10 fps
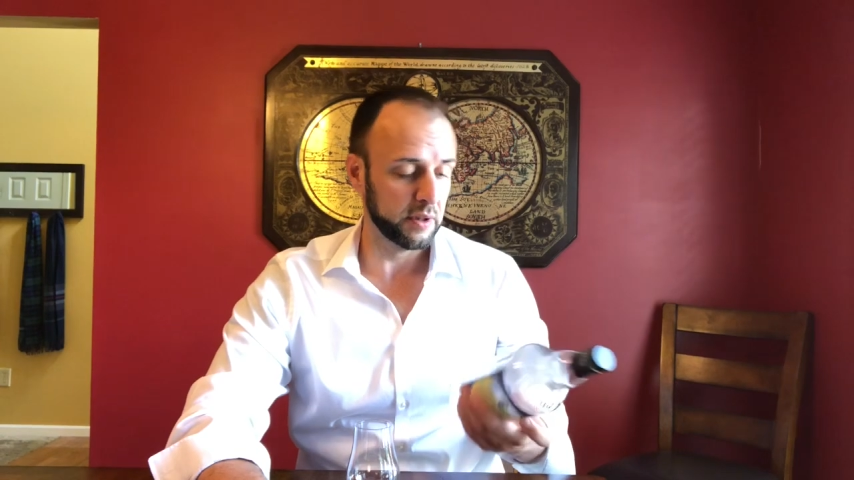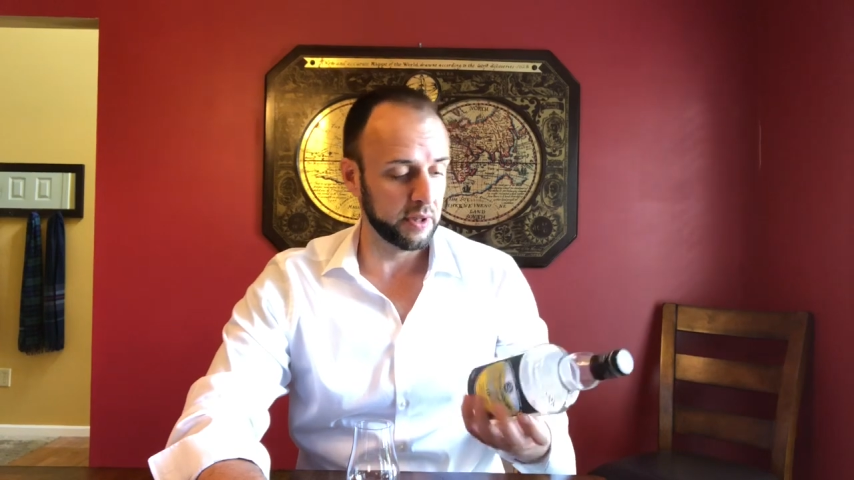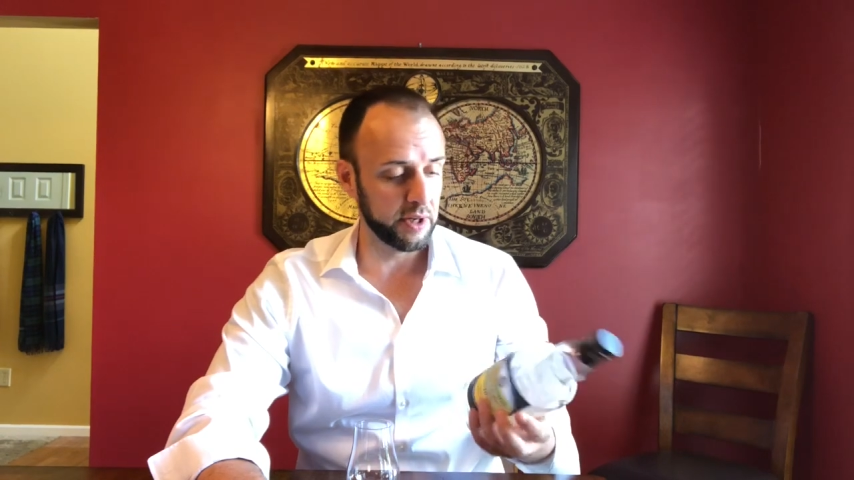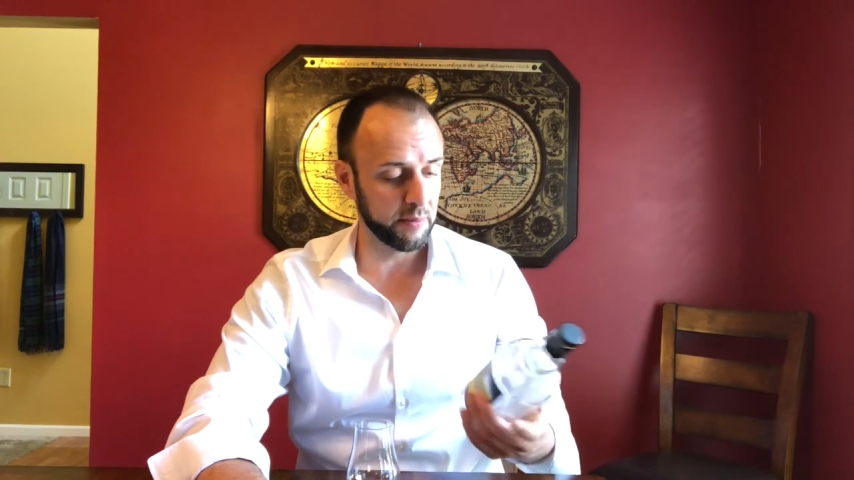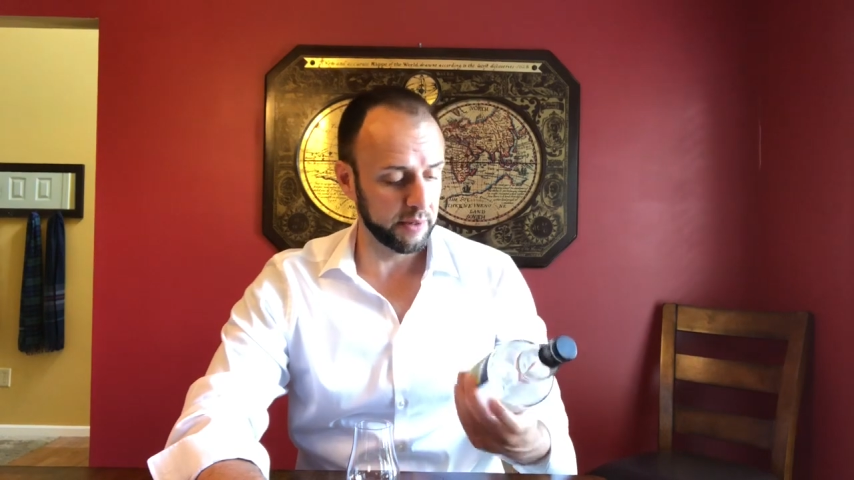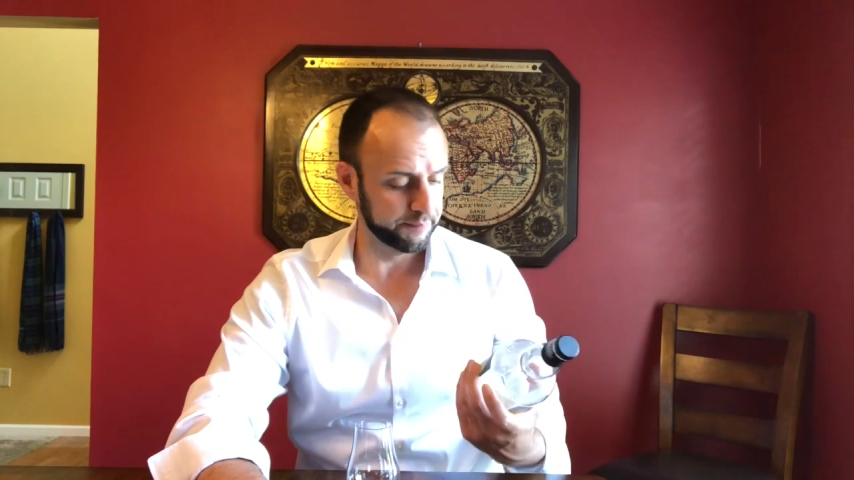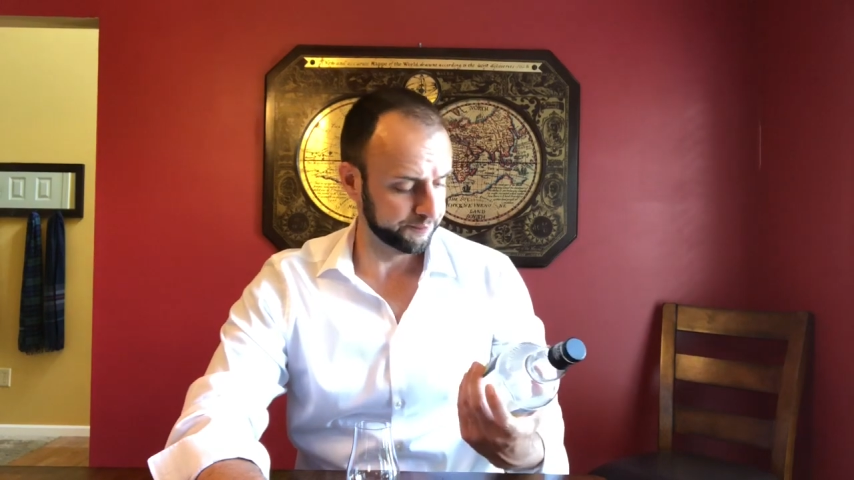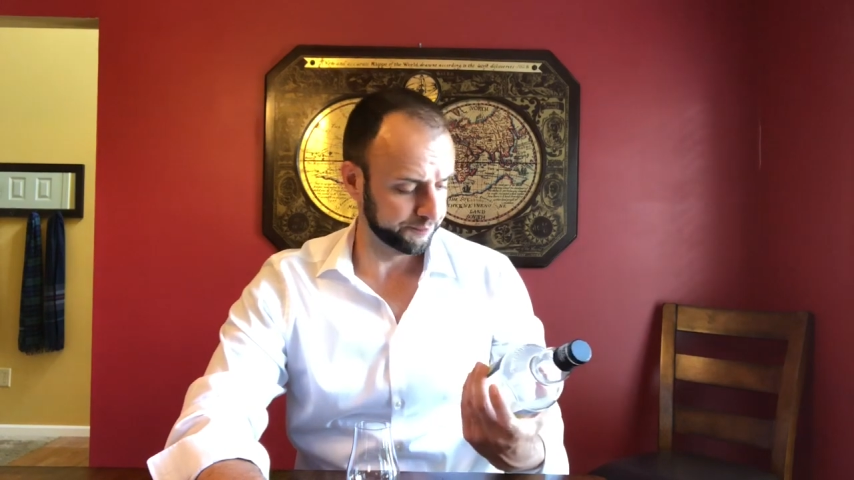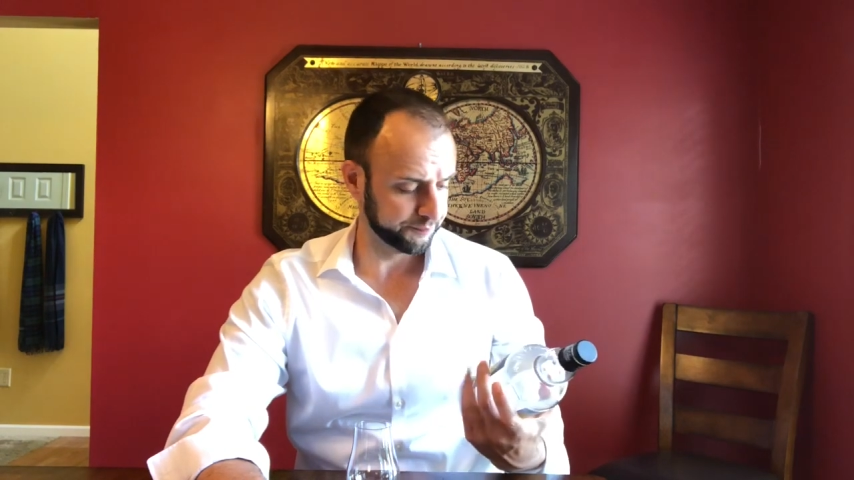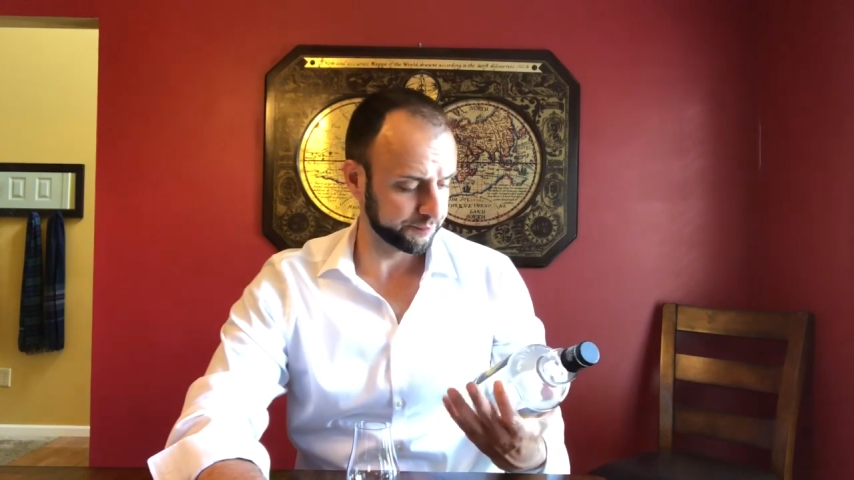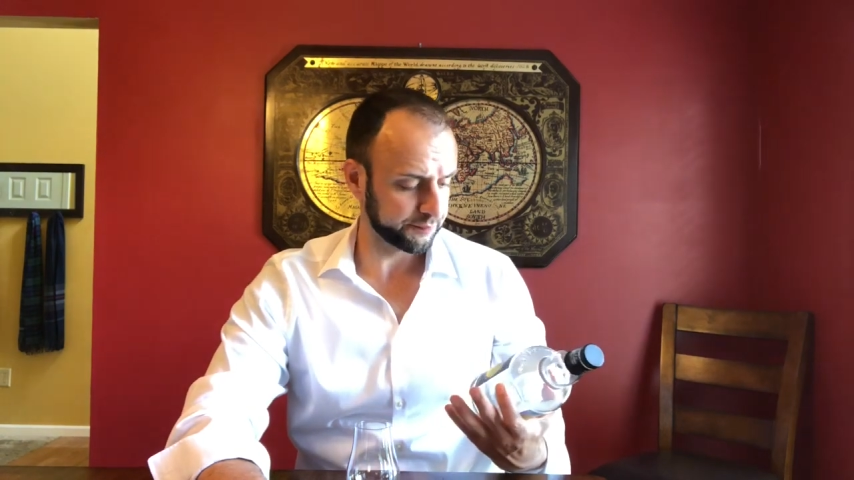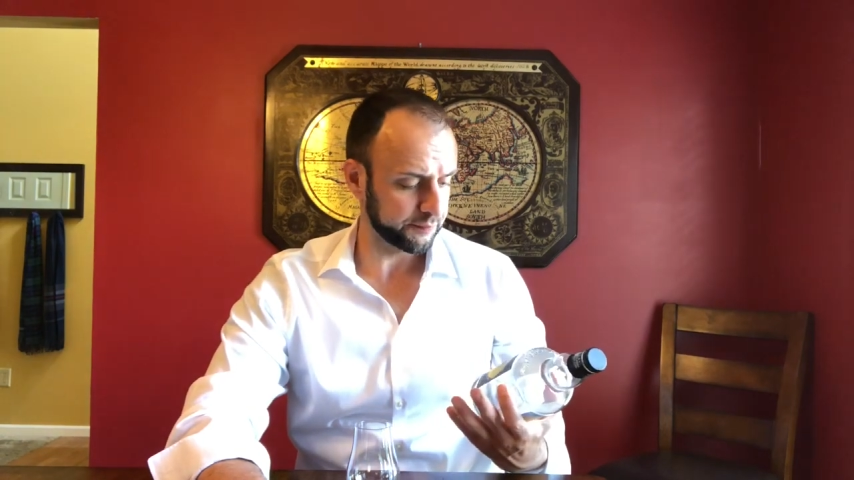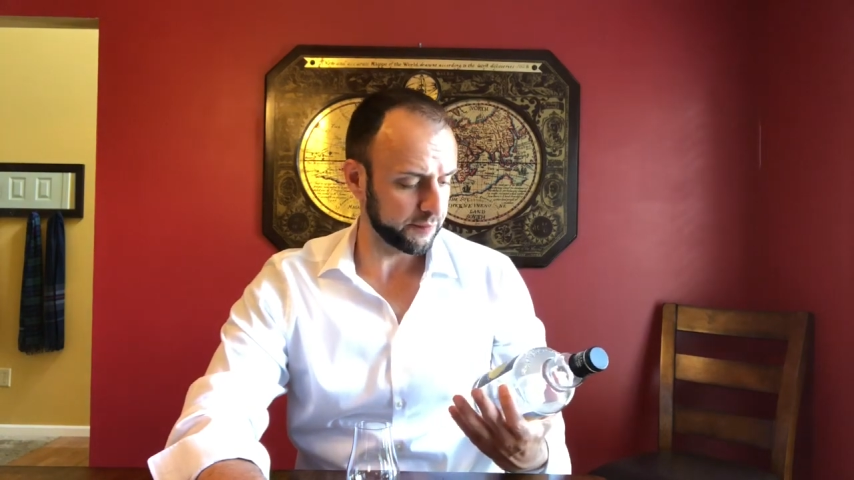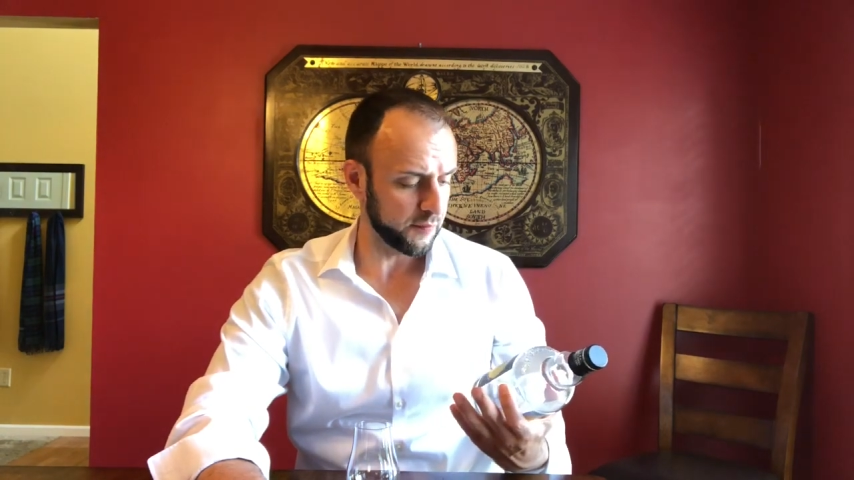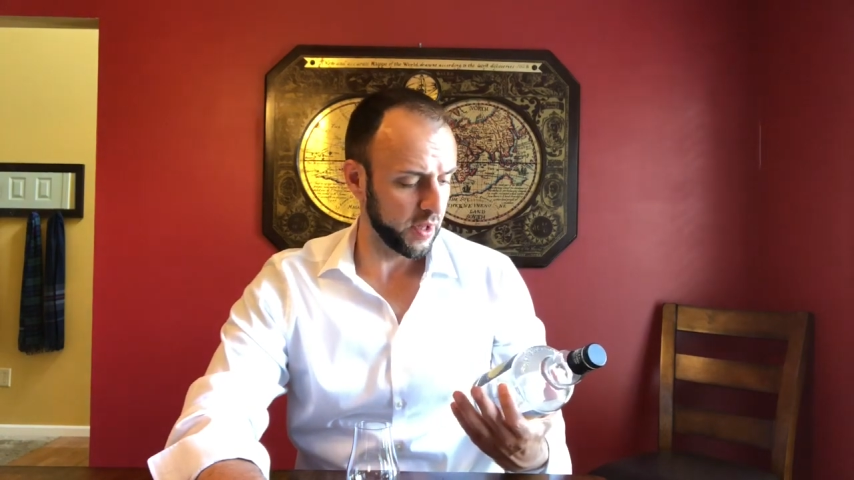Anyway,
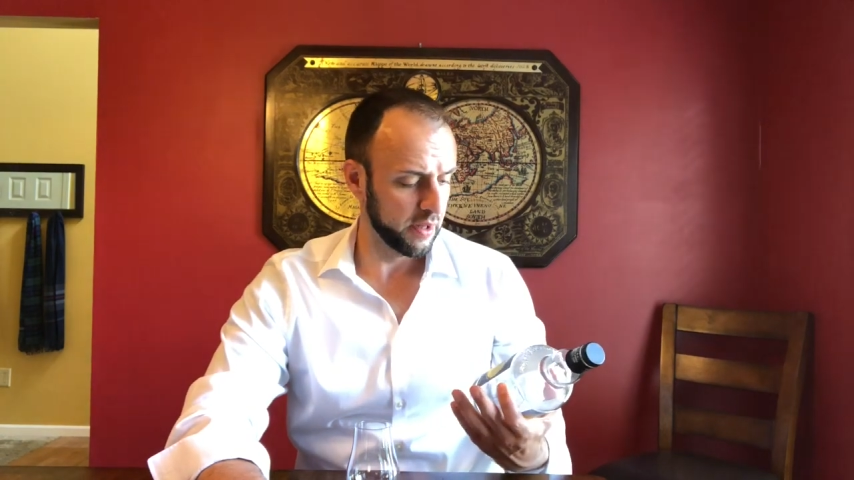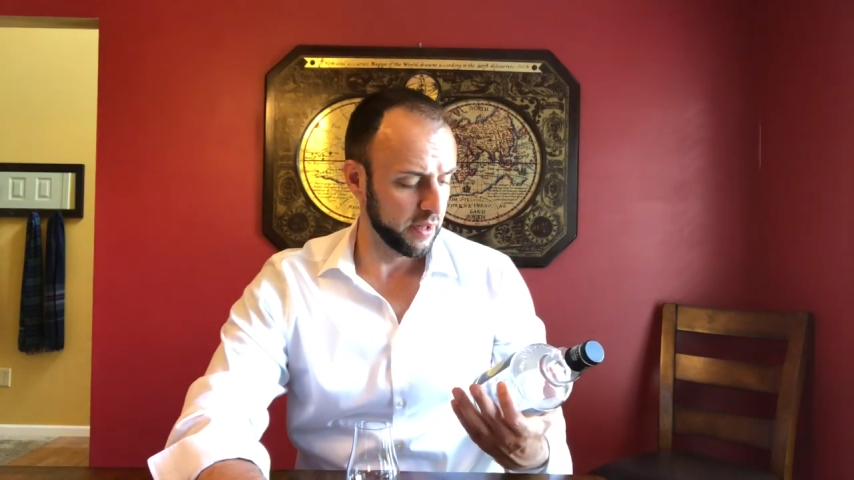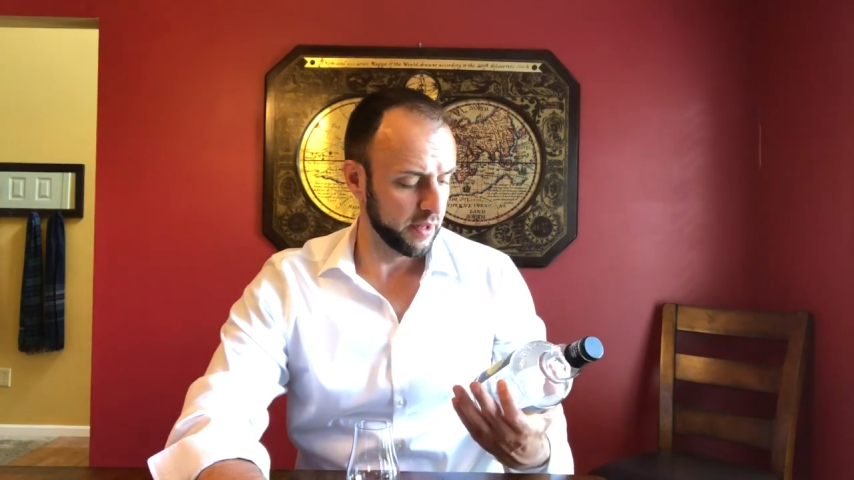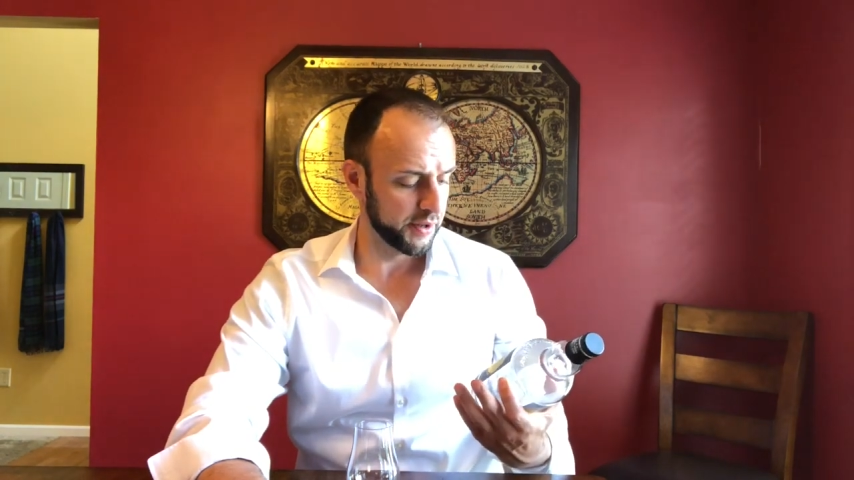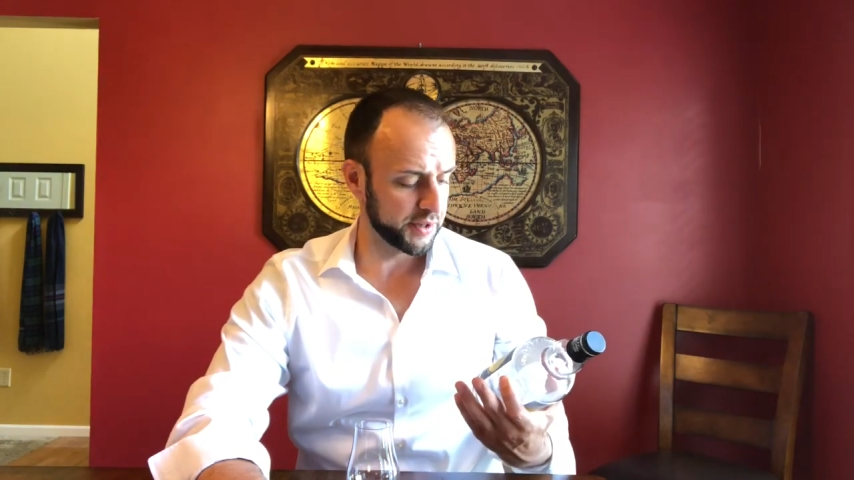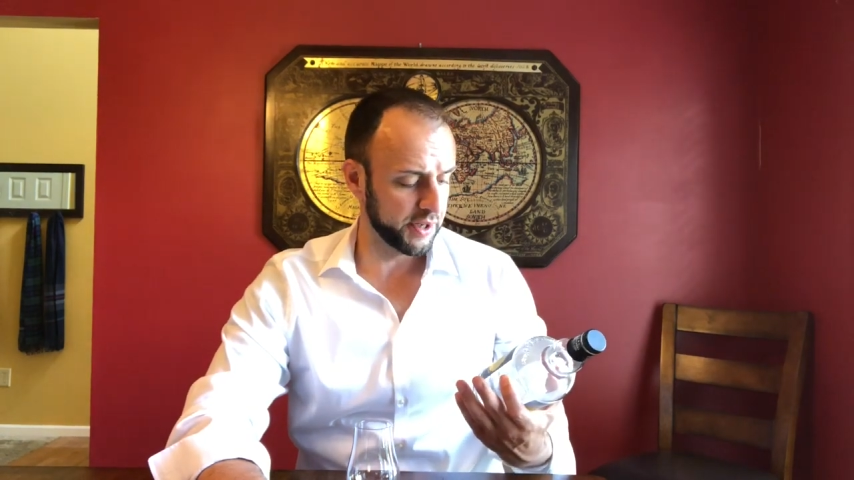let's